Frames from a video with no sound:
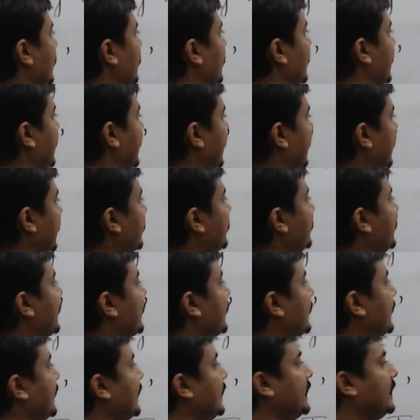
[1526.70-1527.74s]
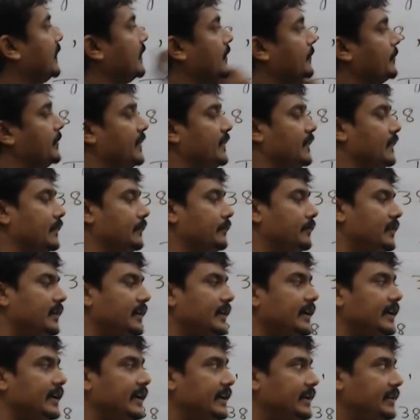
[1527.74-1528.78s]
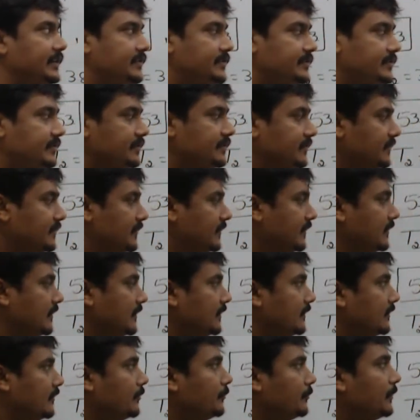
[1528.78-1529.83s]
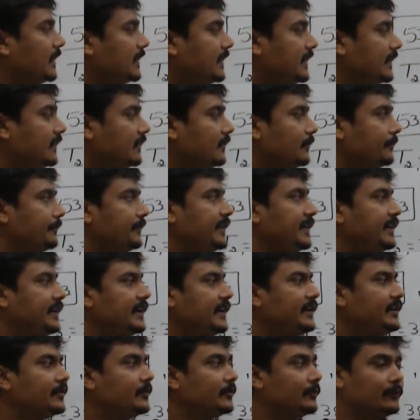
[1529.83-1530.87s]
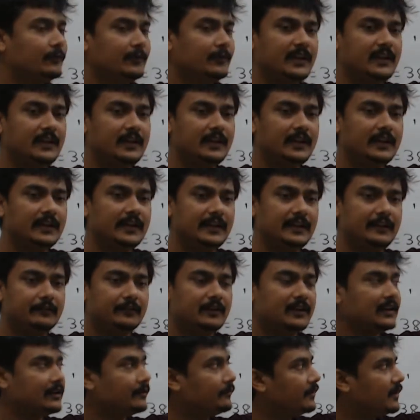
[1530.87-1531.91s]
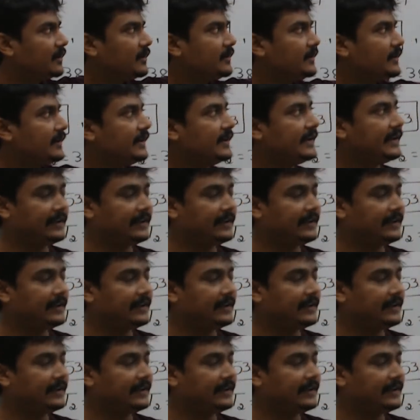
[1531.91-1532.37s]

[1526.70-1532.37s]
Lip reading: So here missing term is our 8. So what else we need? We need even our